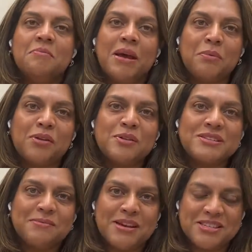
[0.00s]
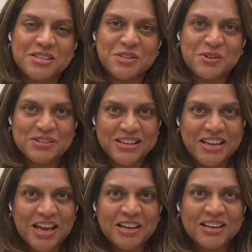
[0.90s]
My brothers and my sisters,
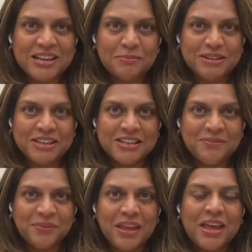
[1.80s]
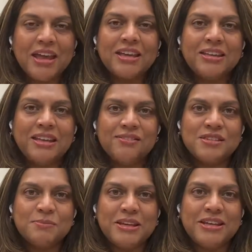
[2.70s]
Ya Ali Madad, it
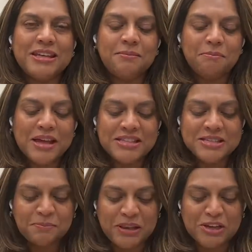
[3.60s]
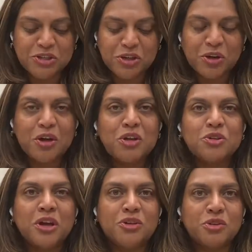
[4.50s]
gives me immense pleasure
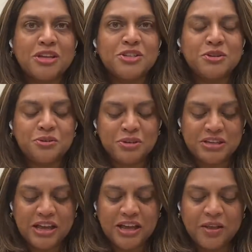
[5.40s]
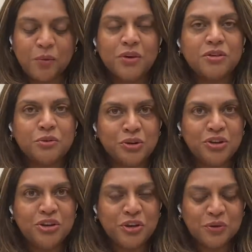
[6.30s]
to address you today with
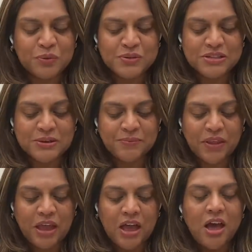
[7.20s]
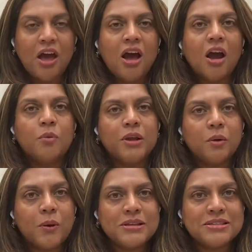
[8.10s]
good news. A
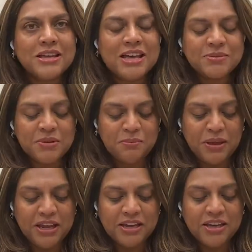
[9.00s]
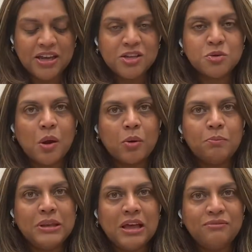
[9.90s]
request has been made to our
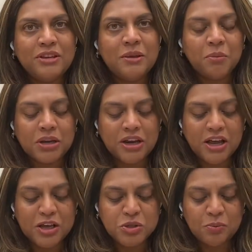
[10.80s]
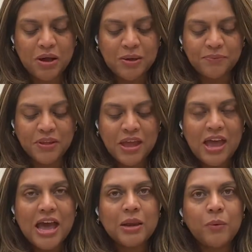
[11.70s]
beloved Maulana Hazri Imam,
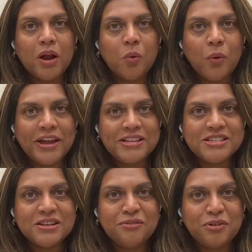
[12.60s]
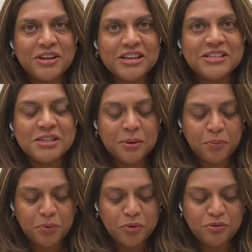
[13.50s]
and we are waiting for his
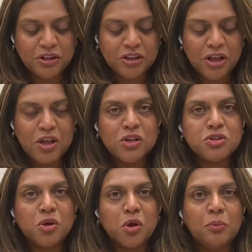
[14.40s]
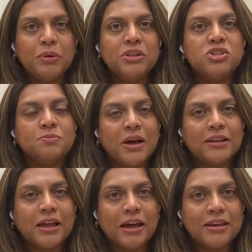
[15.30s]
approval to open
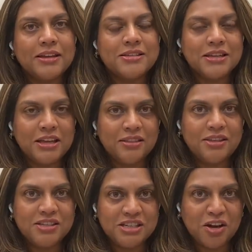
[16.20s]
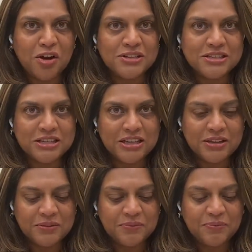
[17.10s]
Jamaat Khanas in the
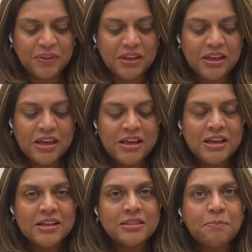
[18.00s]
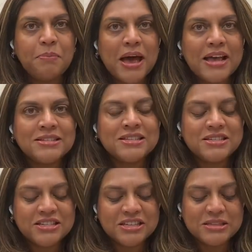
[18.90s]
DRC. The
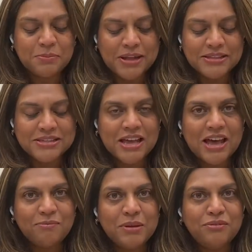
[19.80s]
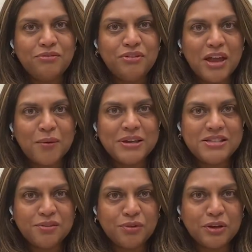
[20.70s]
past 6 months have been very
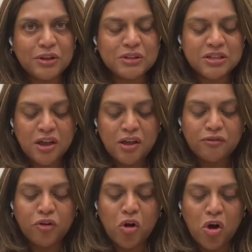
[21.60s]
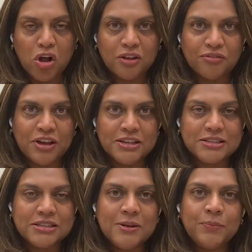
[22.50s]
difficult for all of
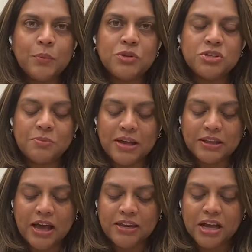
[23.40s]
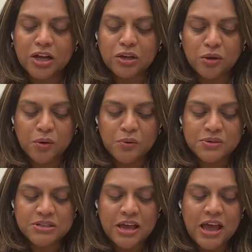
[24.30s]
us, with Jamaat Khana
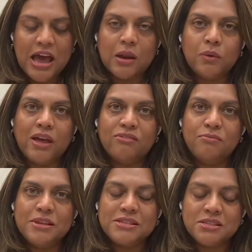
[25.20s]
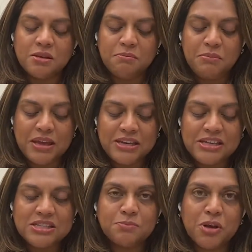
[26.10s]
closed, and we have missed
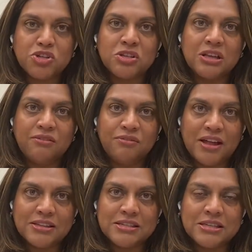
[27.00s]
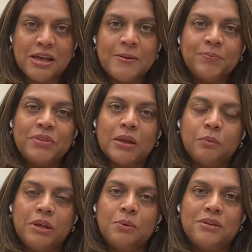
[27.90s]
many special events
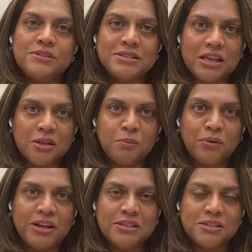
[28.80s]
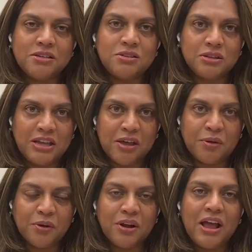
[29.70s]
that we would have celebrated
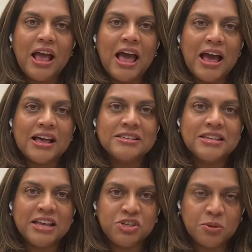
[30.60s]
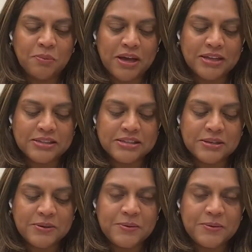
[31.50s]
together as a Jamaat.